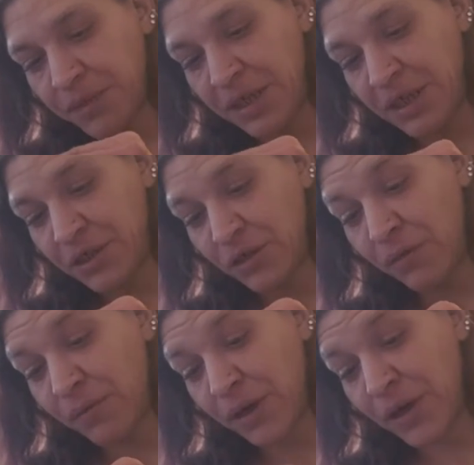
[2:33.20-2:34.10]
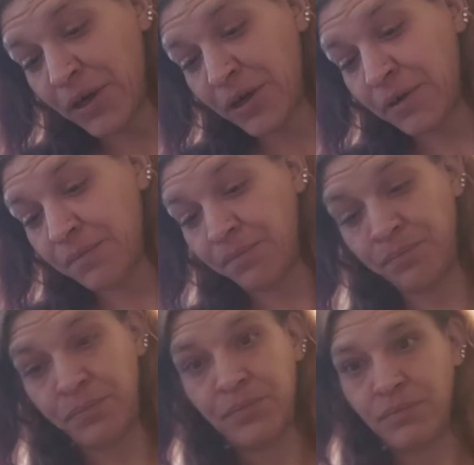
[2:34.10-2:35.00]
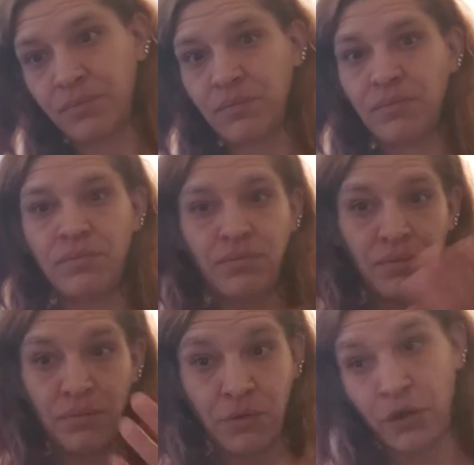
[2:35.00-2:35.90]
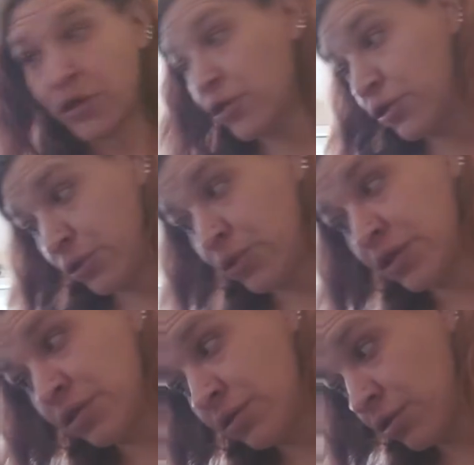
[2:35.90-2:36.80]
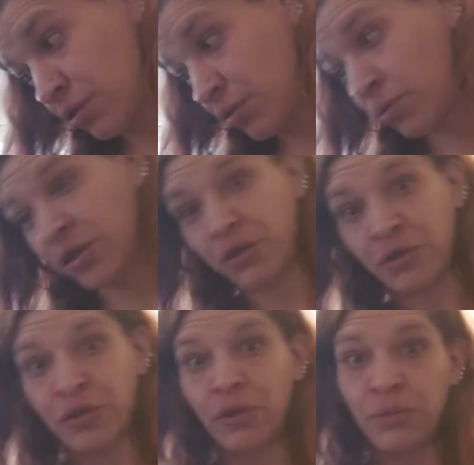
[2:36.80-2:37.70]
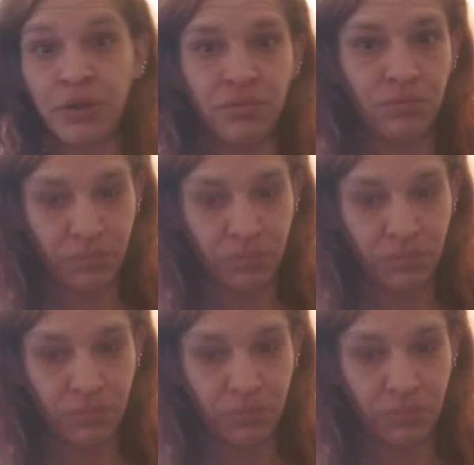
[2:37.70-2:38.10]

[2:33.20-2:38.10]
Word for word: And so far, they're doing what they're doing.